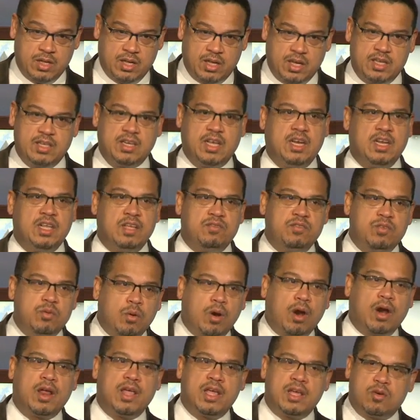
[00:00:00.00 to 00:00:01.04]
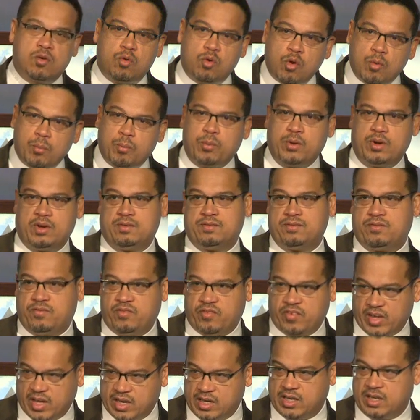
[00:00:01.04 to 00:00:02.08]
And yet, if you are a corporate
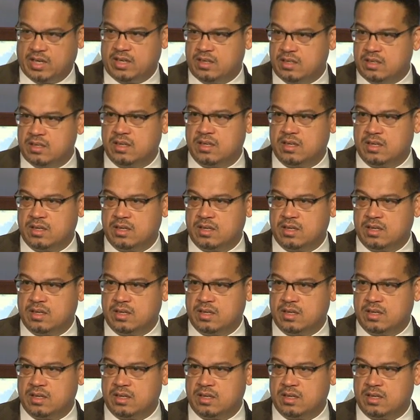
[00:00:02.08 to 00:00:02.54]
felon,